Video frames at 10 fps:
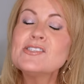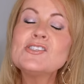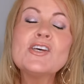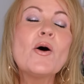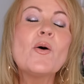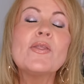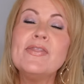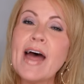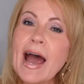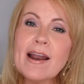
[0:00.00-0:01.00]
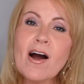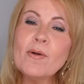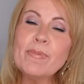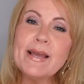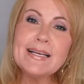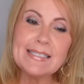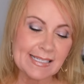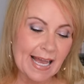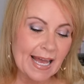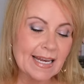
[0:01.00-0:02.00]
So that all being
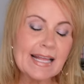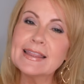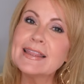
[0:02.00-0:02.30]
said,